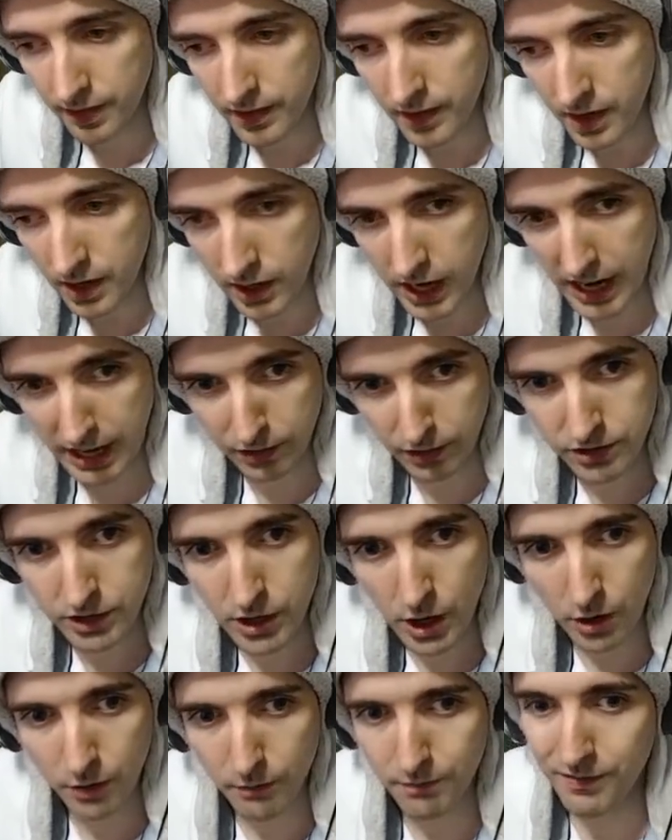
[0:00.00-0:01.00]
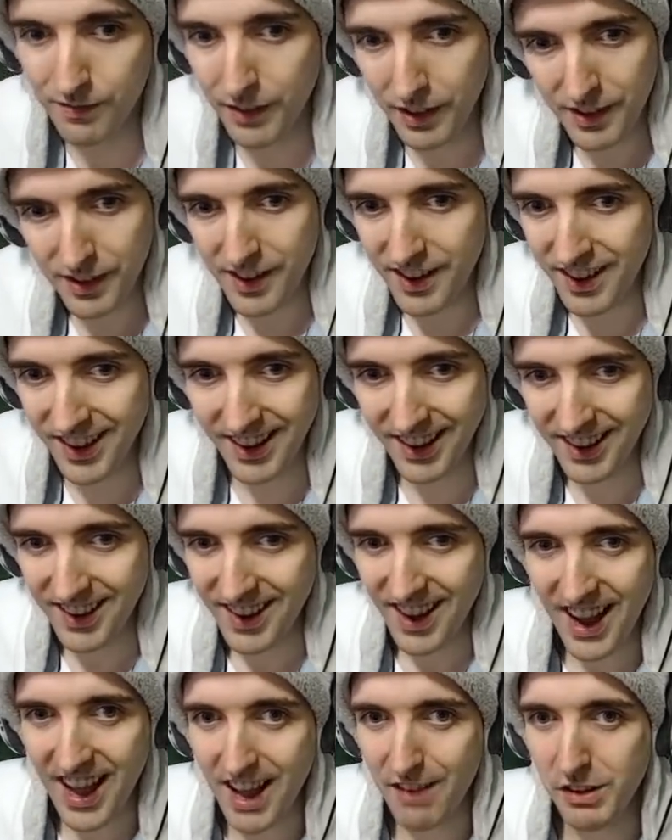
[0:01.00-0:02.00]
All right, so
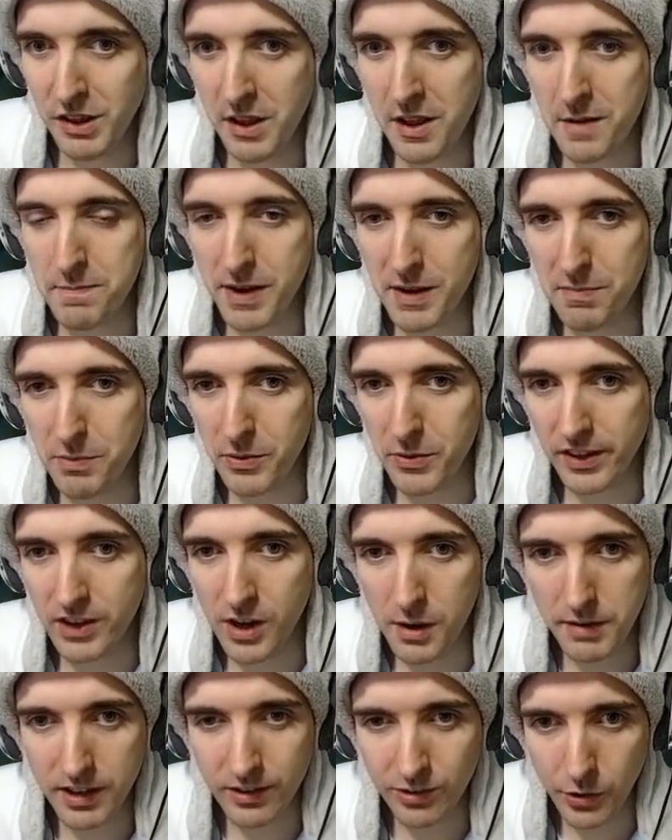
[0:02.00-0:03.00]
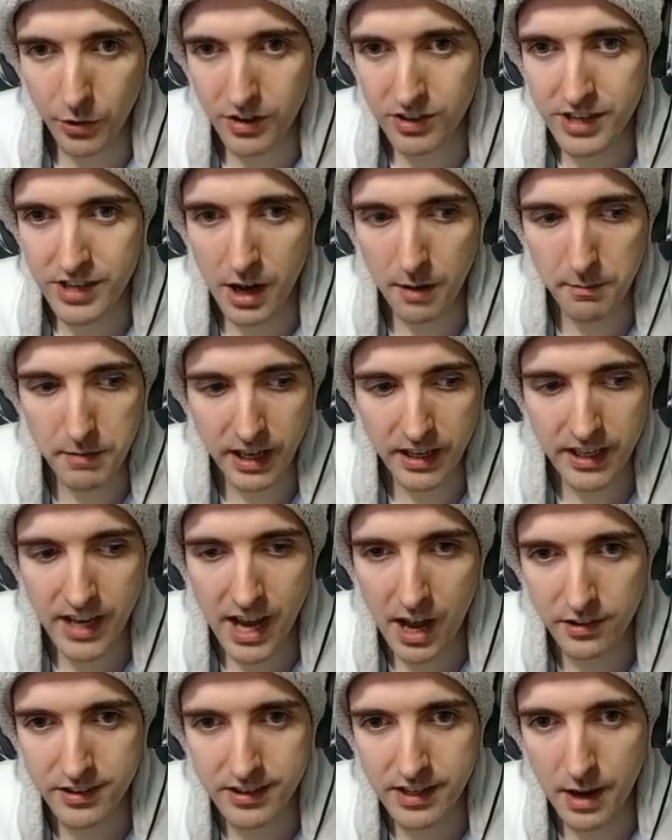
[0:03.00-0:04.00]
I have a lot of people in comments always telling me,
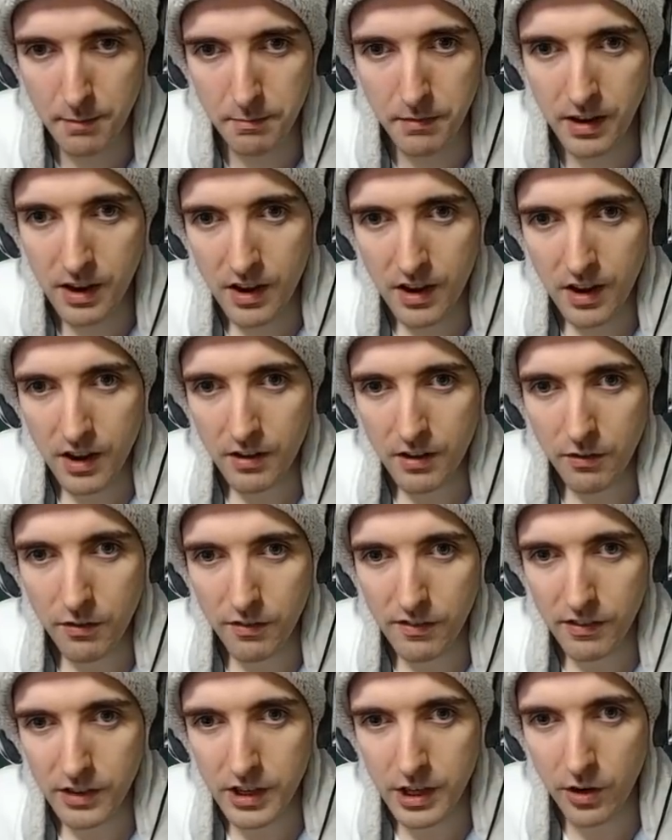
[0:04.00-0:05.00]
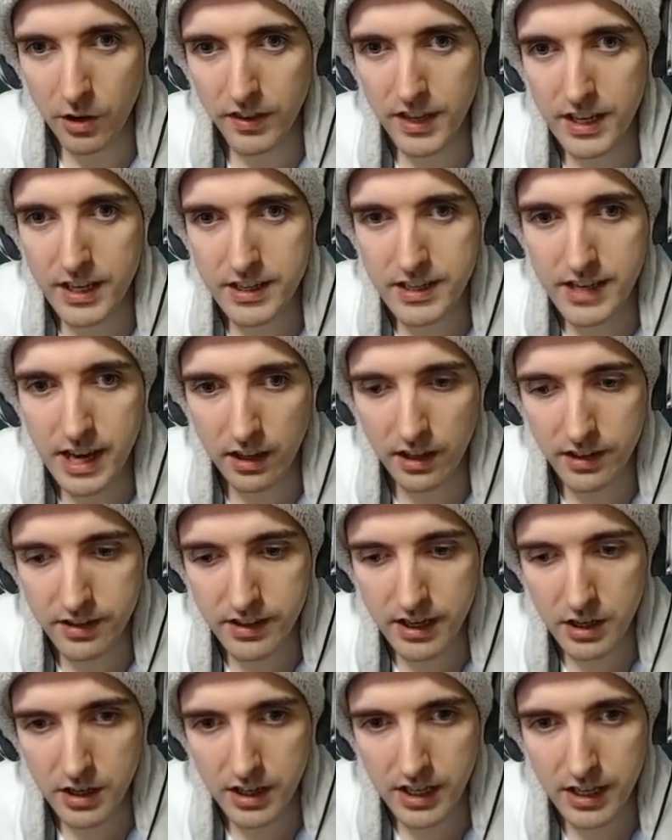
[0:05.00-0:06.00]
Cowsep, you don't need to tell us
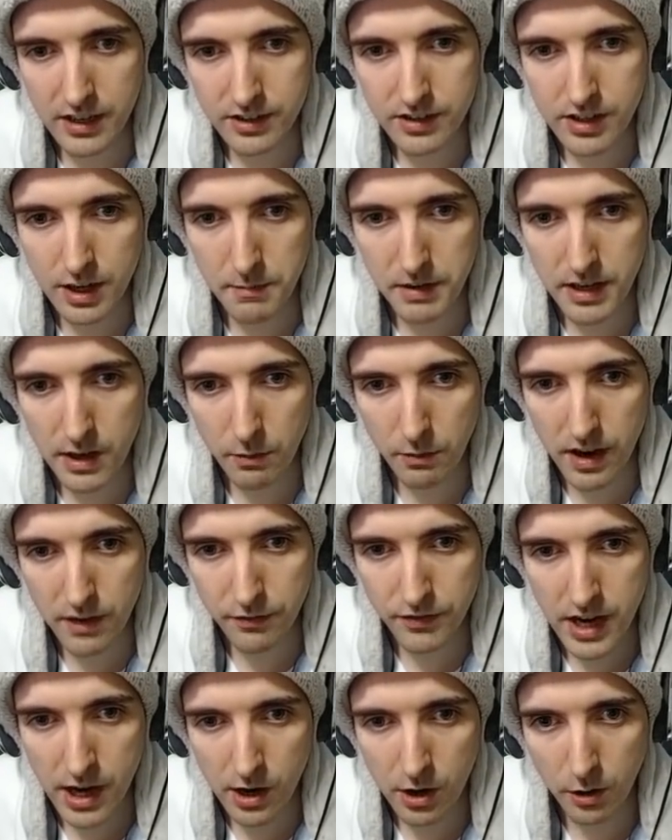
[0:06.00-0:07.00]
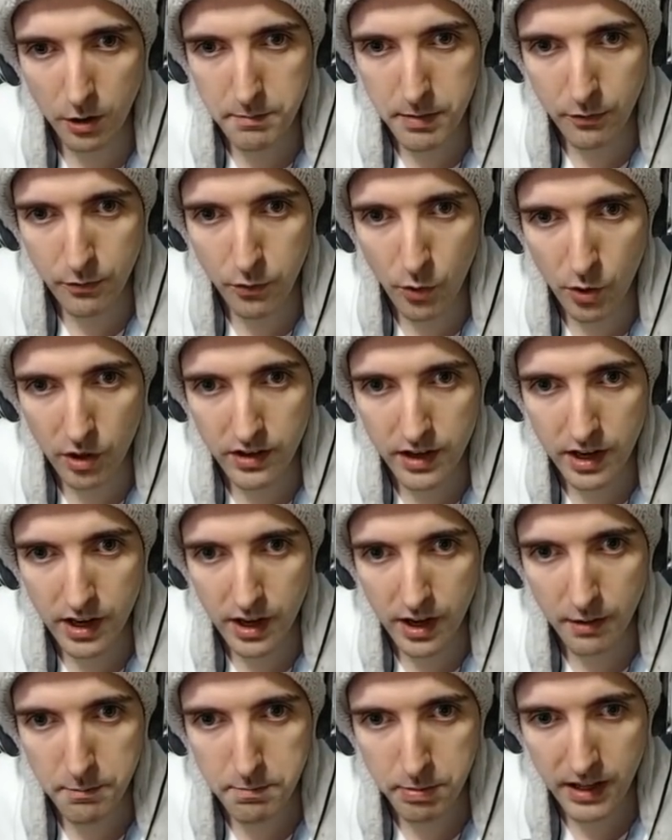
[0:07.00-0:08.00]
that you need to summon the Rift Herald before
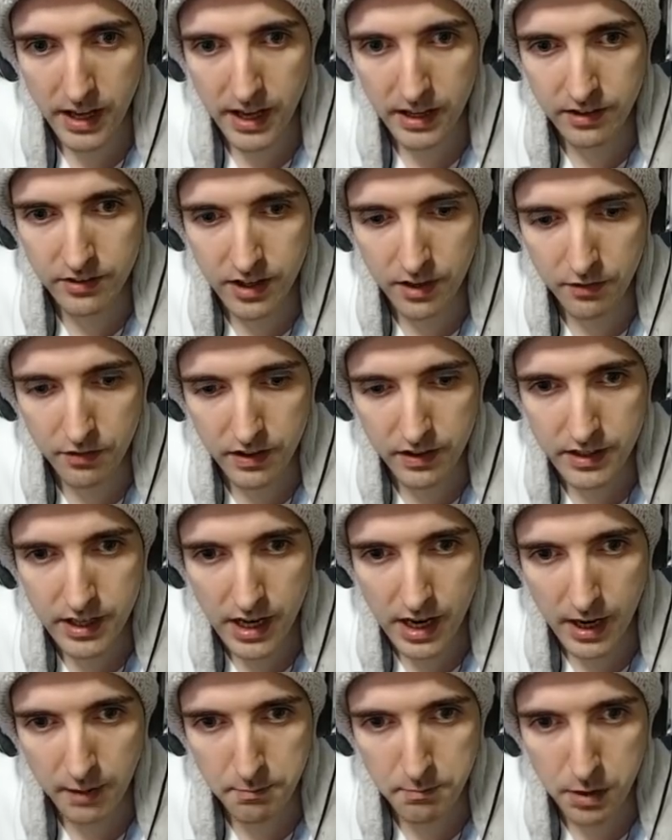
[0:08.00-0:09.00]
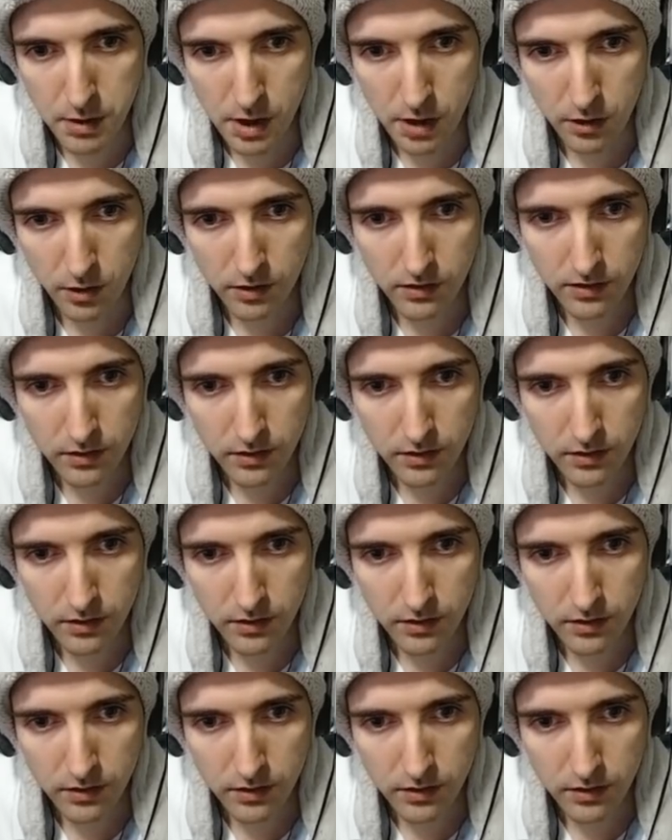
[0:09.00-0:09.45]
the plates every time, bro.